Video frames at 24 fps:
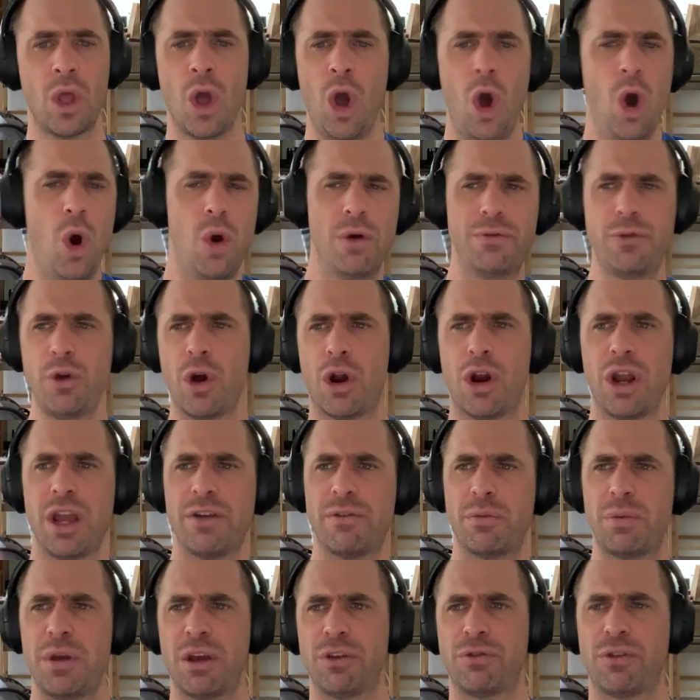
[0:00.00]
oh if you already
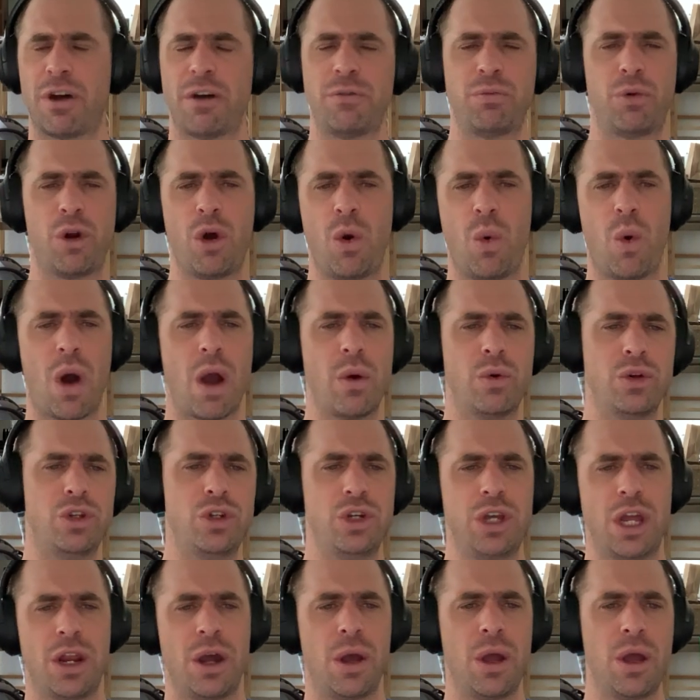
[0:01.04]
have a PS5 Pro why would
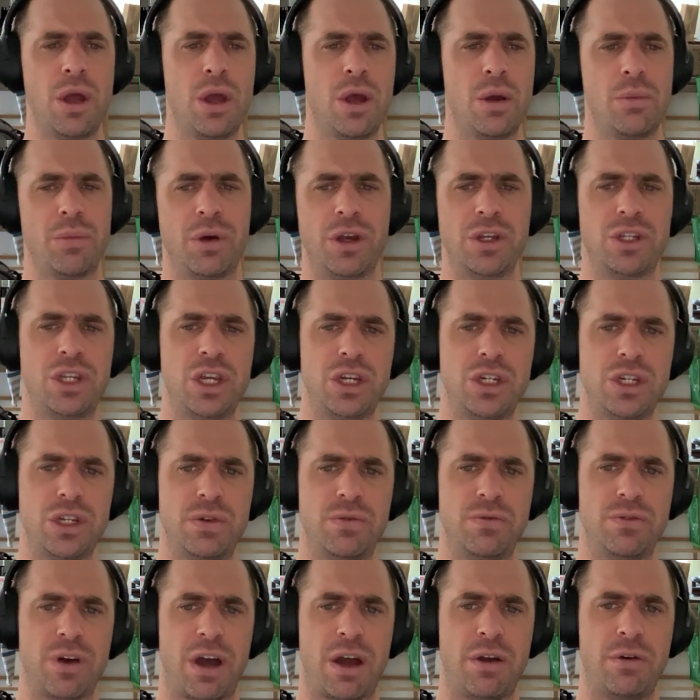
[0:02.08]
you get a
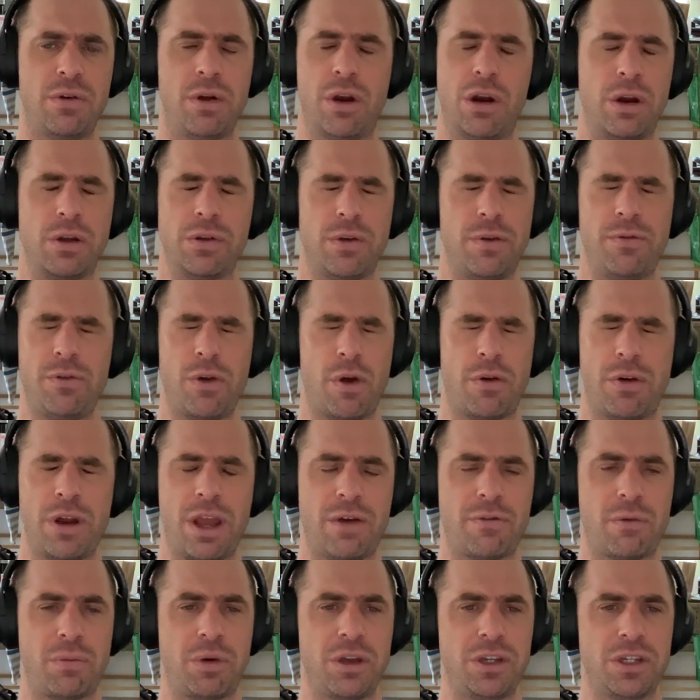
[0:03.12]
PlayStation 5 or if you already
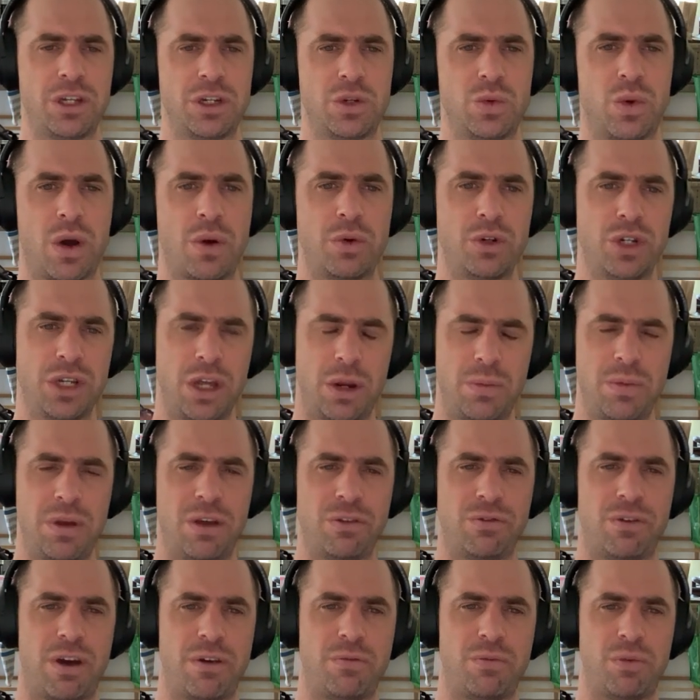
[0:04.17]
have a PlayStation why would you get a
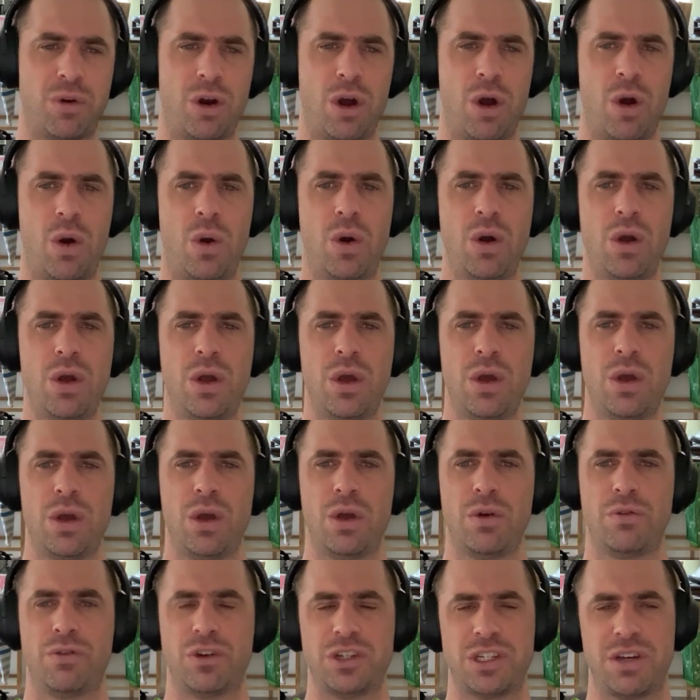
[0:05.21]
PS5 Pro
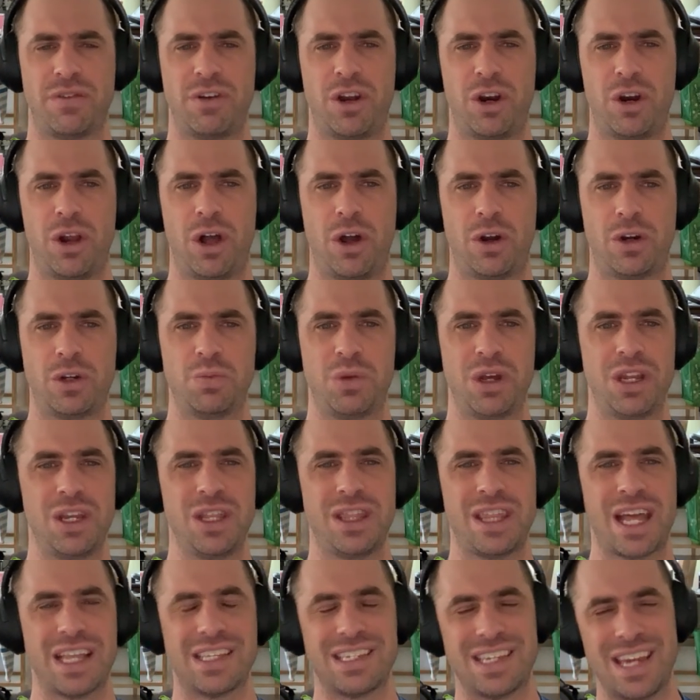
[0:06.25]
for $700?
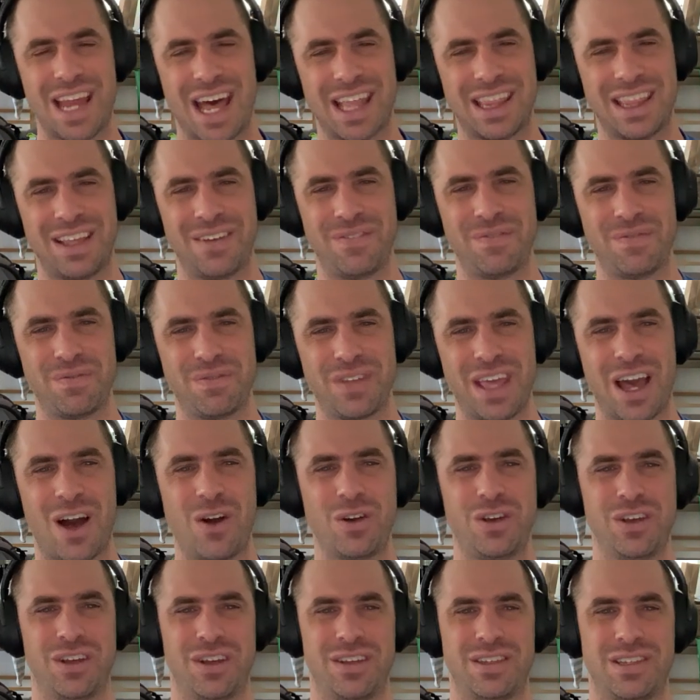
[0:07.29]
But that's not the
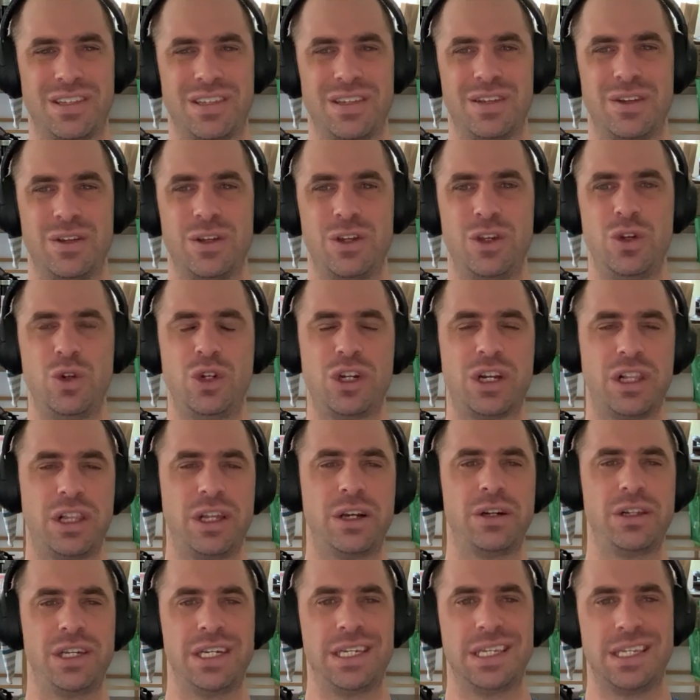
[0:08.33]
calculus. You'd
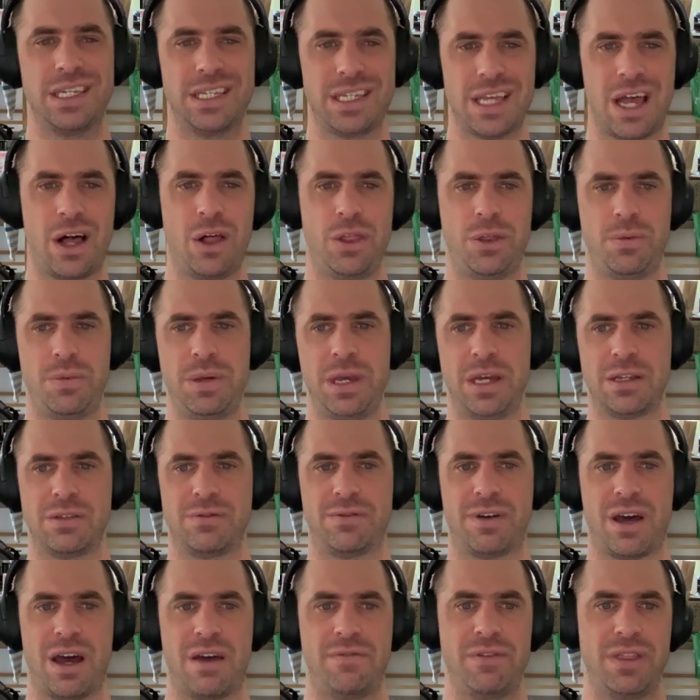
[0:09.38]
clearly sell the
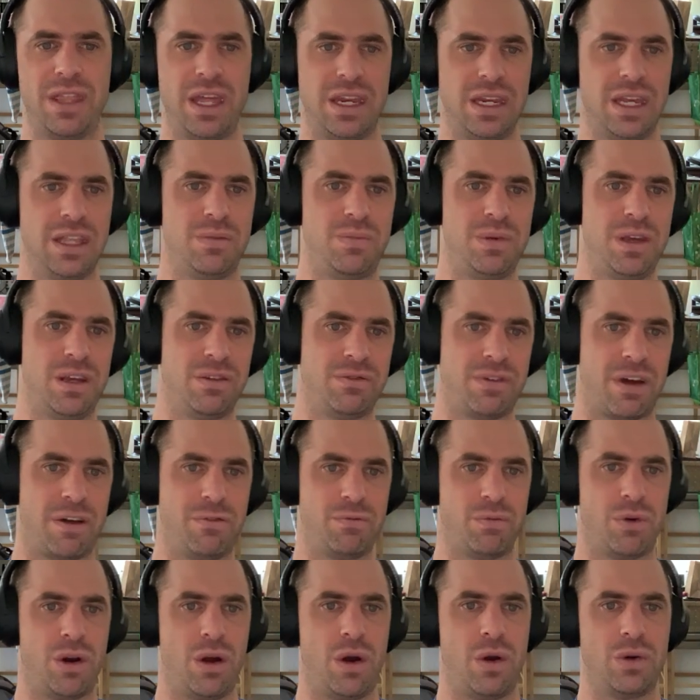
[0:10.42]
PS5 and then get the
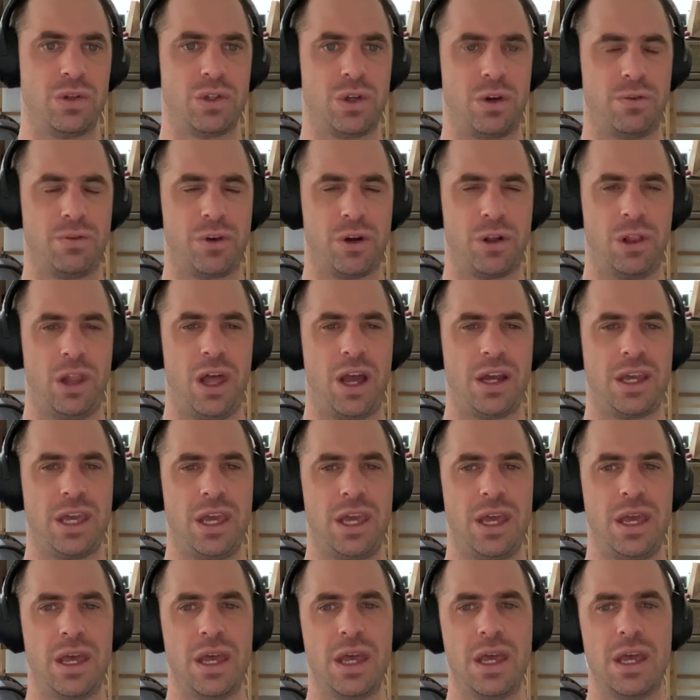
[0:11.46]
PS5 Pro. So if you're
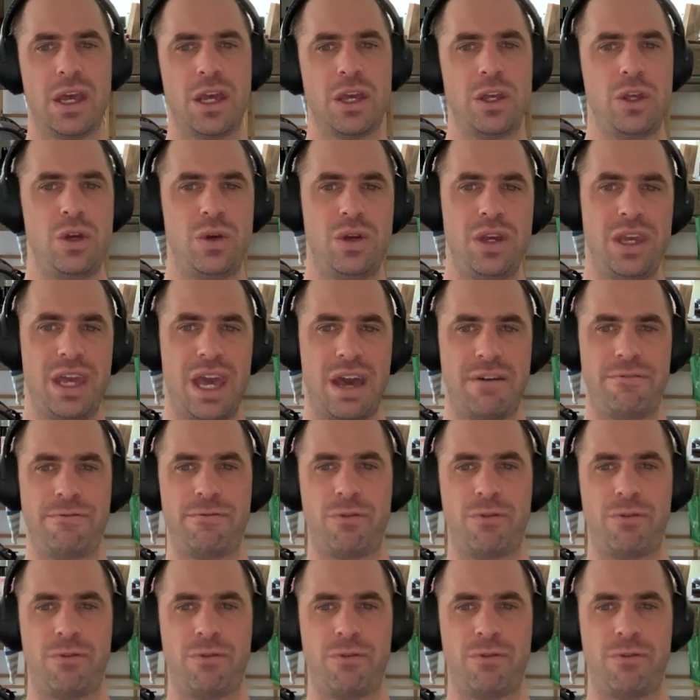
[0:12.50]
lucky, you can get